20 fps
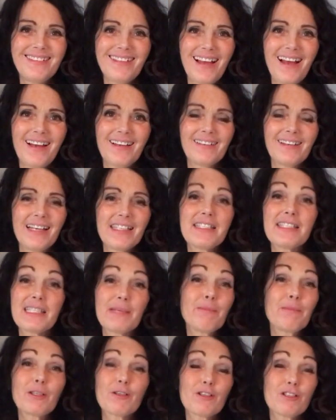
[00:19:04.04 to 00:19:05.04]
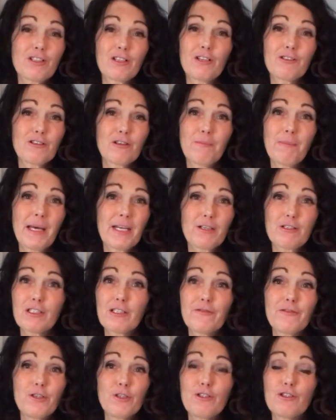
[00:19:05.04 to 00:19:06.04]
Yeah, and simpler is also better.
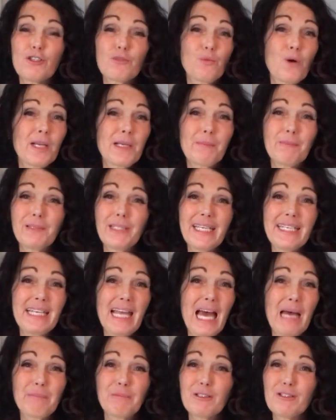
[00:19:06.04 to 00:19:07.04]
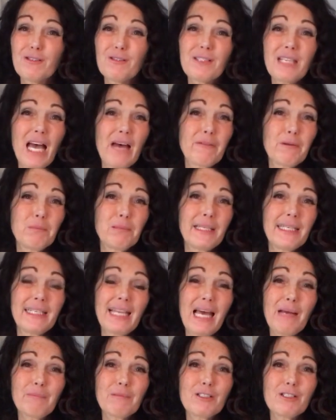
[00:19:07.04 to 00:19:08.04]
So if you just want a plain apple juice, have a
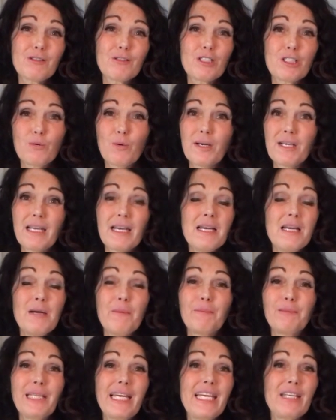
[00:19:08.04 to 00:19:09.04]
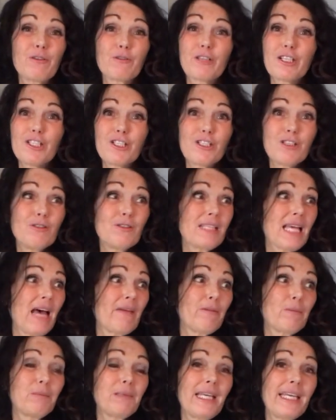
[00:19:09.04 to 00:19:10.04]
plain apple juice. You want a plain orange juice,
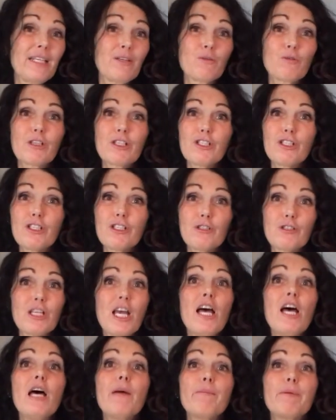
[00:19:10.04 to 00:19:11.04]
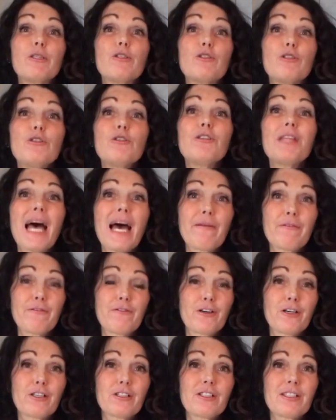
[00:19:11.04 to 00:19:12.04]
have a plain orange juice. But do that
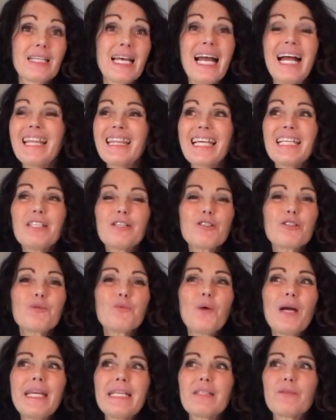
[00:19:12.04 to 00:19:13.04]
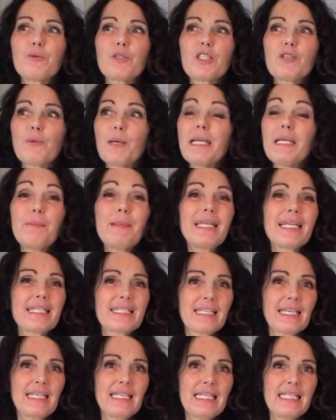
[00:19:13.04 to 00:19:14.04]
first. Then just wait for 20
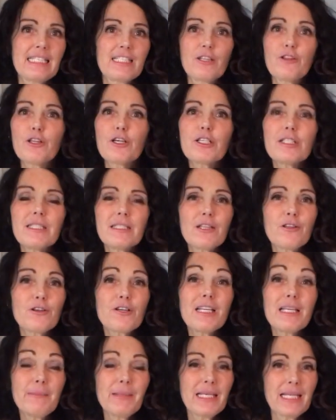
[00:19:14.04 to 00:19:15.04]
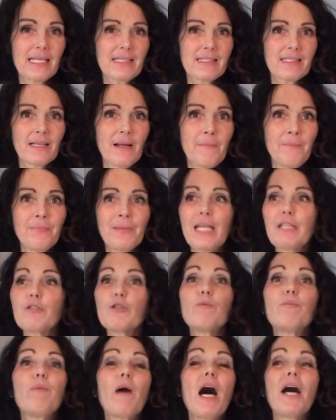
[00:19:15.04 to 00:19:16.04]
minutes at least, 30 minutes. Let
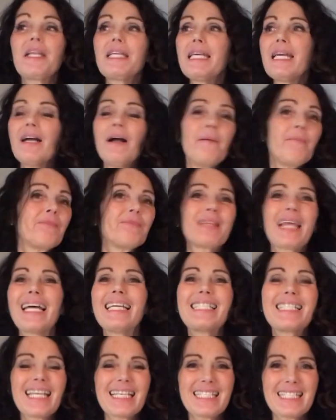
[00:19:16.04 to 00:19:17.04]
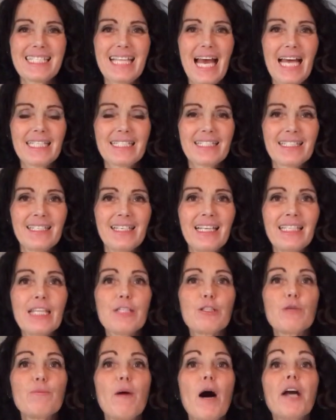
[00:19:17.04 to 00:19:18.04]
your body digest that.
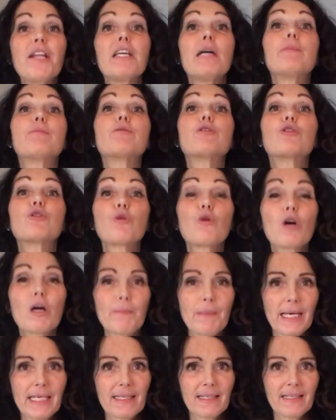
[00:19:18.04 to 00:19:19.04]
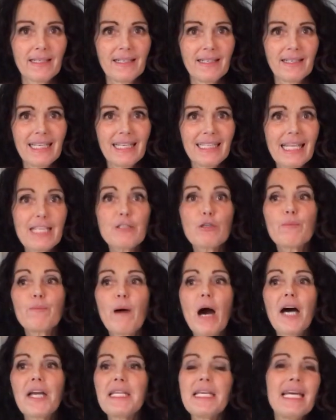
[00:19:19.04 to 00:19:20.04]
Let your body absorb it. Let your
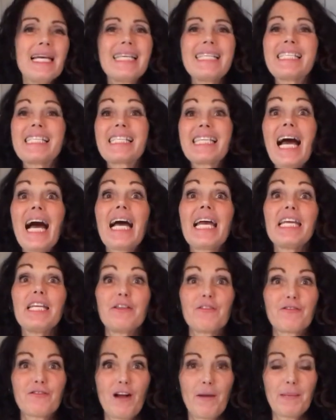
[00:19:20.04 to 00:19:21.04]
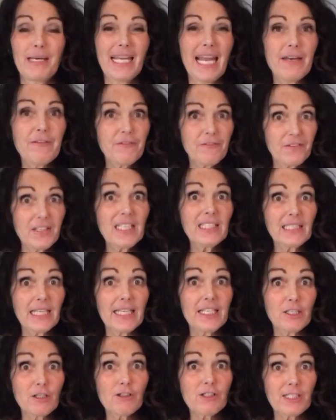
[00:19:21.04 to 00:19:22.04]
body shine from it and feel
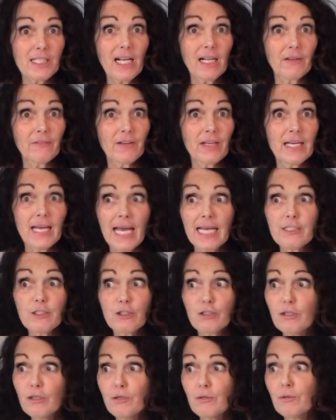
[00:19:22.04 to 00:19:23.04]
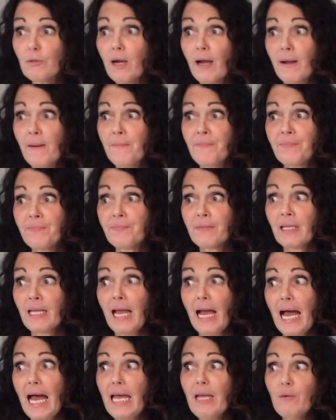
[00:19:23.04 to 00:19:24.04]
it yourself. And do,
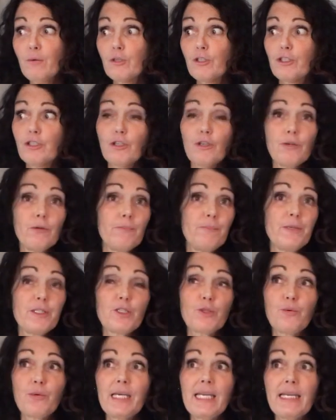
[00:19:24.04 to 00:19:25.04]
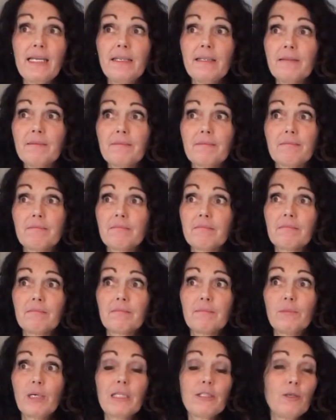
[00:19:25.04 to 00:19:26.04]
I would do between,
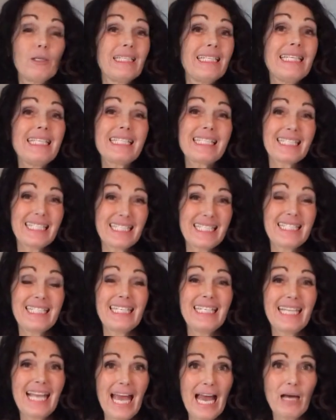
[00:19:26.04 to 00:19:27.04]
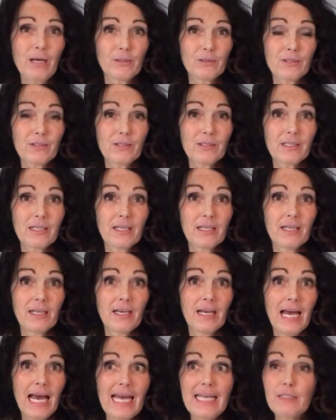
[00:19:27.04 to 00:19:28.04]
well, do at least 16 ounces.
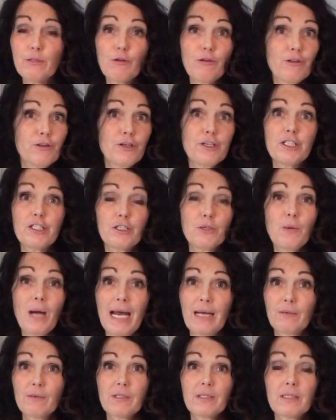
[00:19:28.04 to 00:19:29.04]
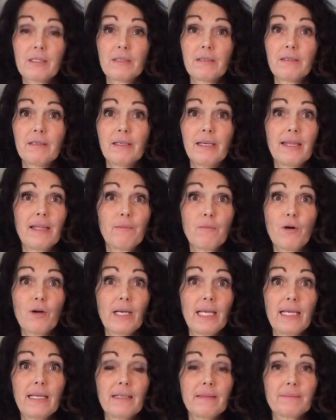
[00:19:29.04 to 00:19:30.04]
I do 32 ounces in the
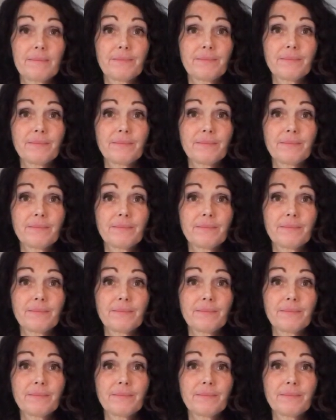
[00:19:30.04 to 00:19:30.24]
morning.